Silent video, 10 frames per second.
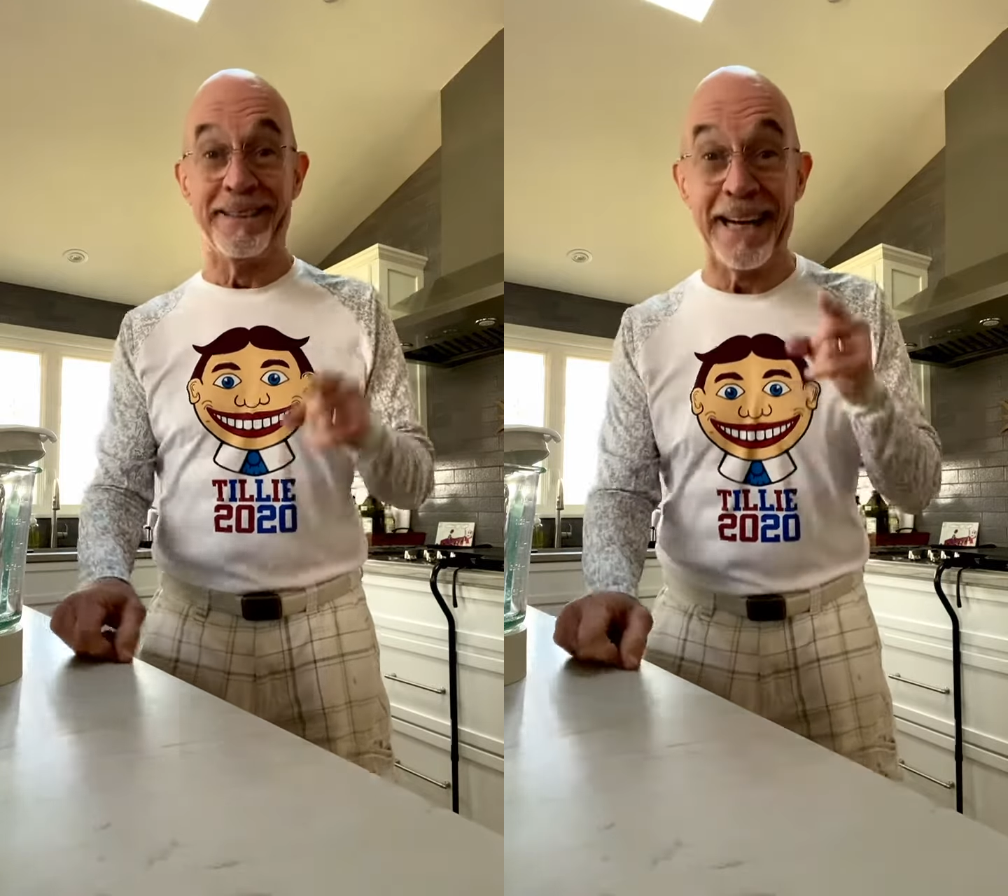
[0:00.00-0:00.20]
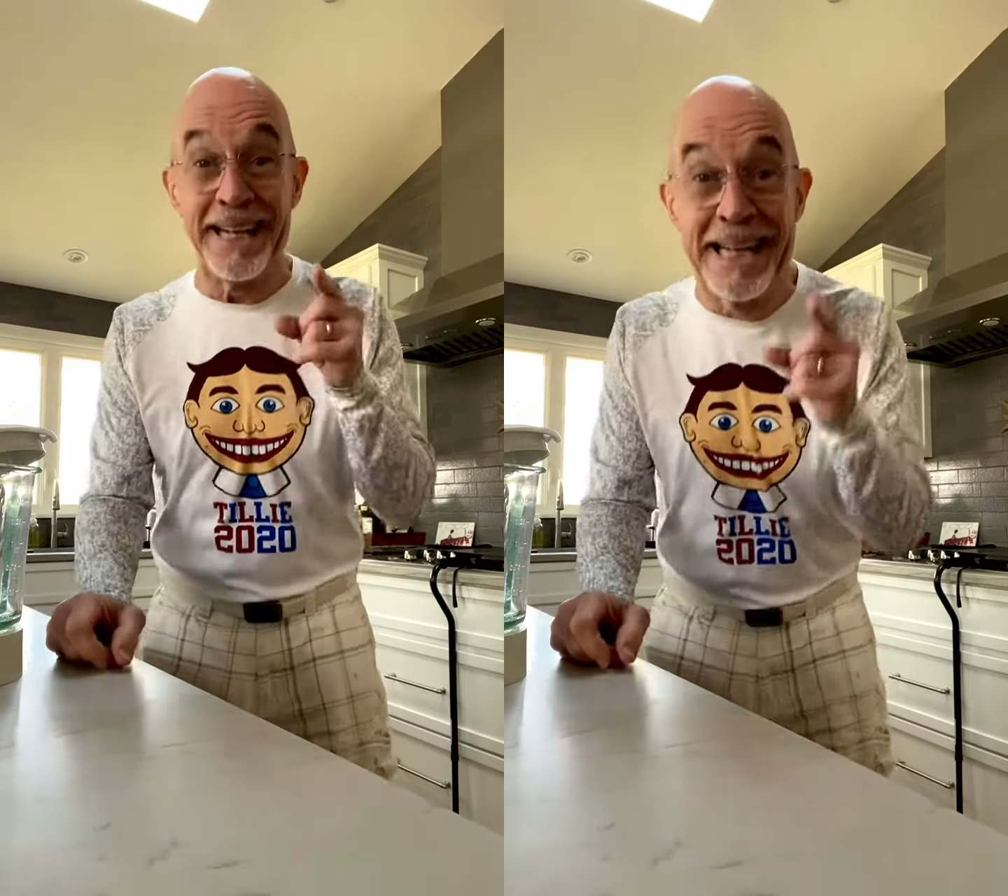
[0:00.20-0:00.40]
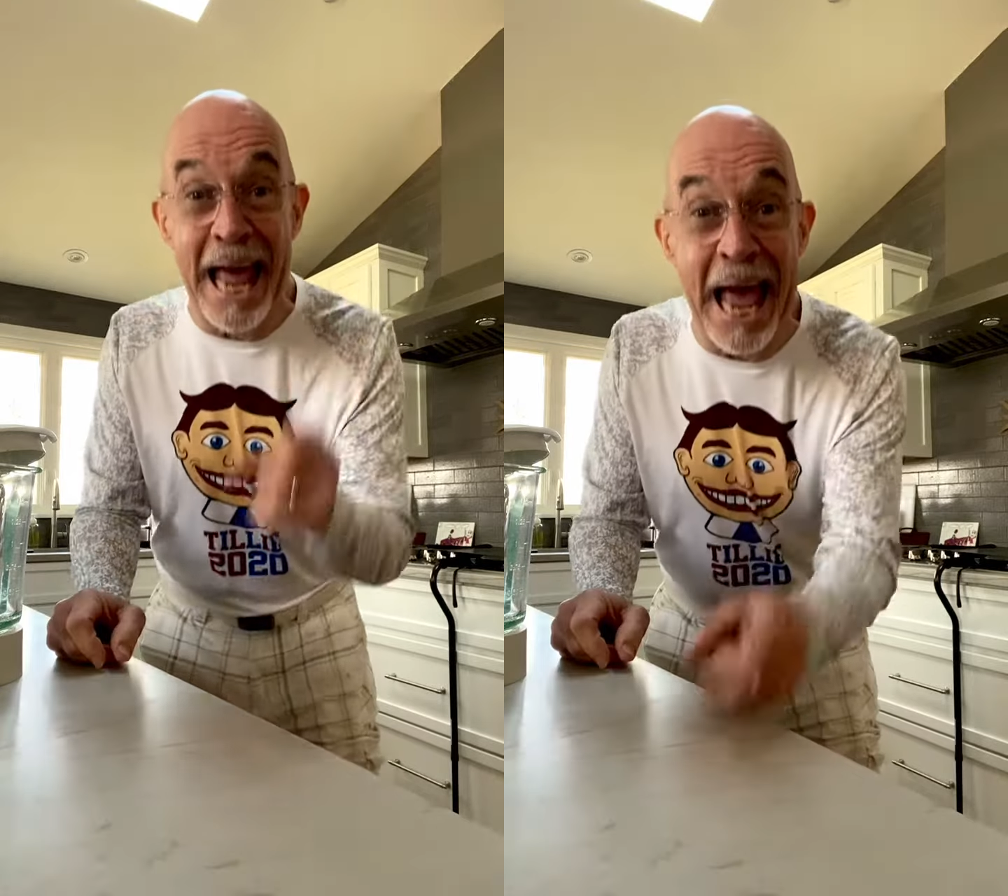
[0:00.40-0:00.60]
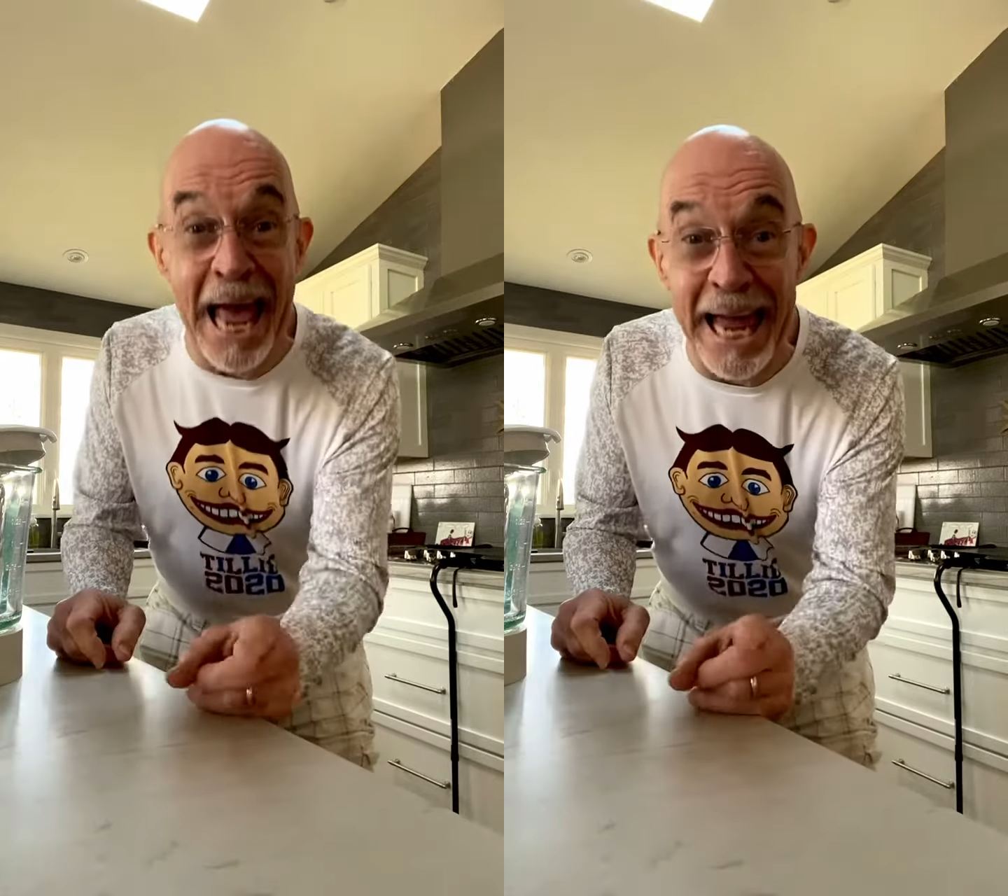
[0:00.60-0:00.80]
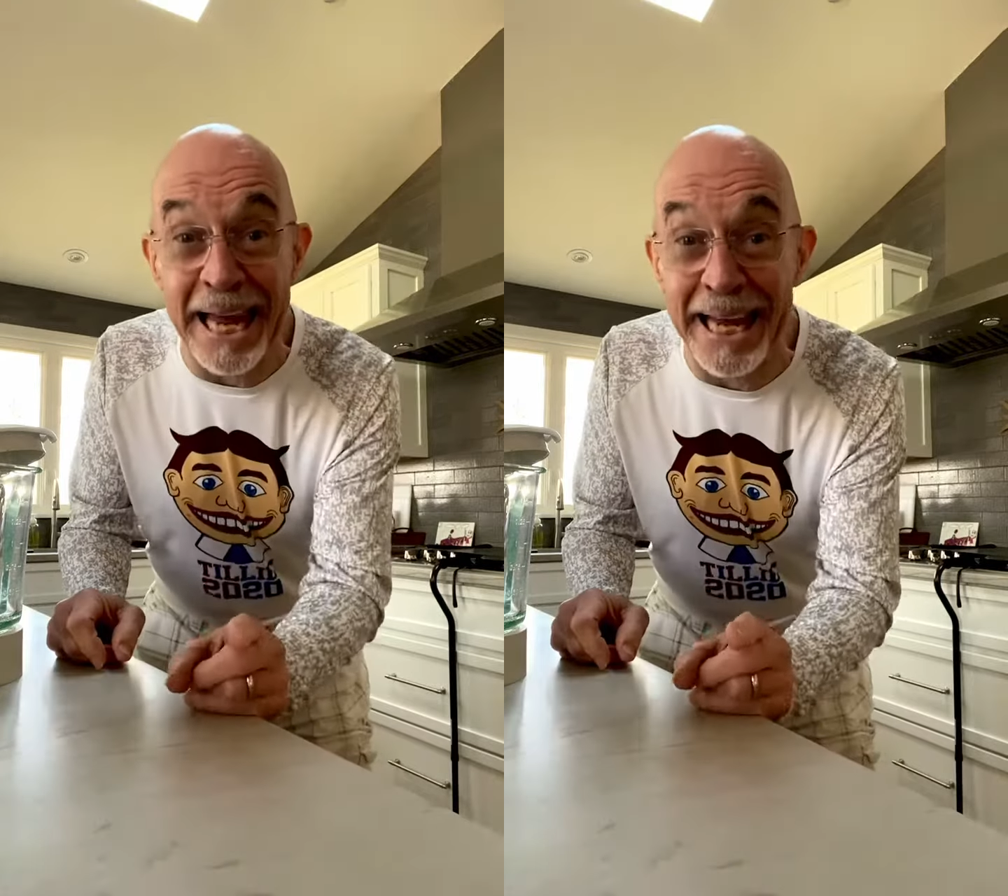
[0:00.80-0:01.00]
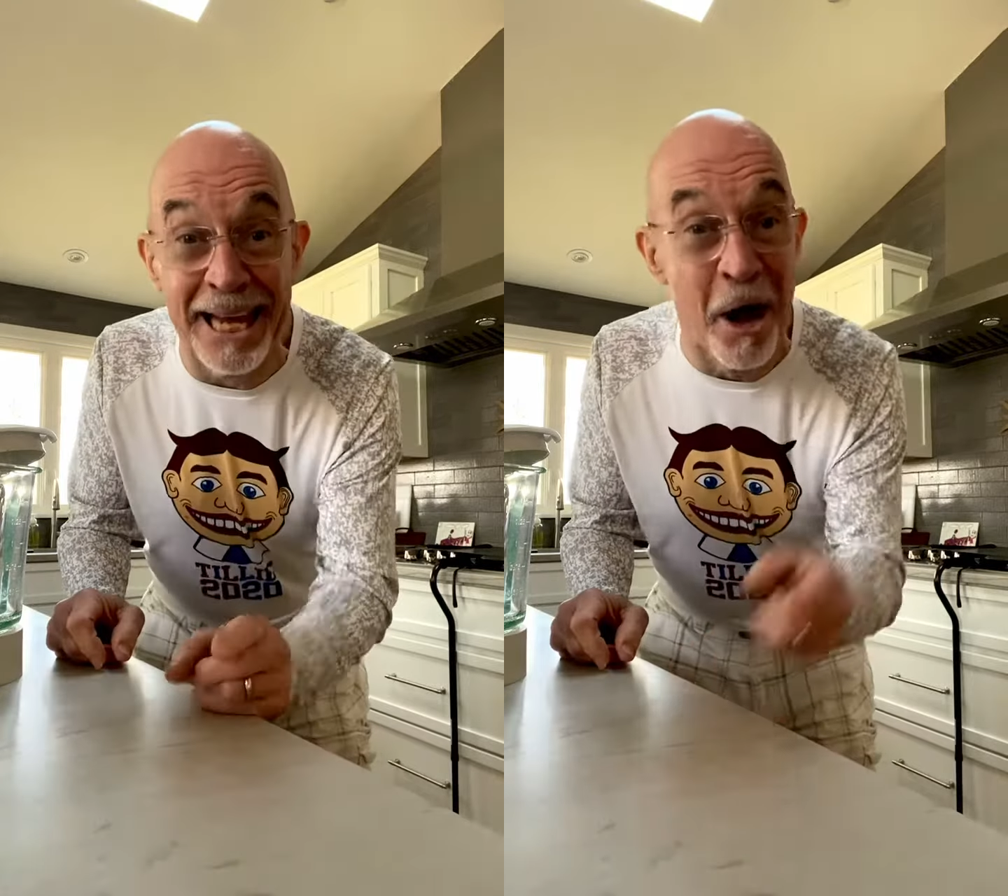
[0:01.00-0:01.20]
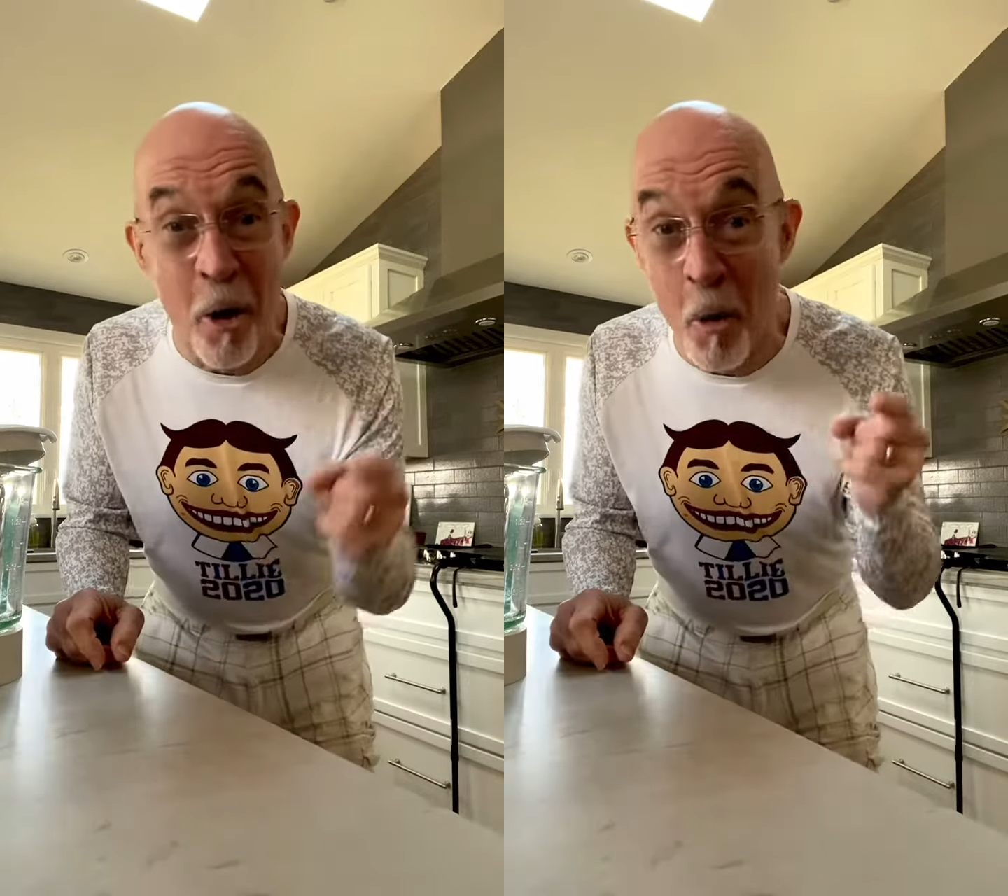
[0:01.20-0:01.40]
Today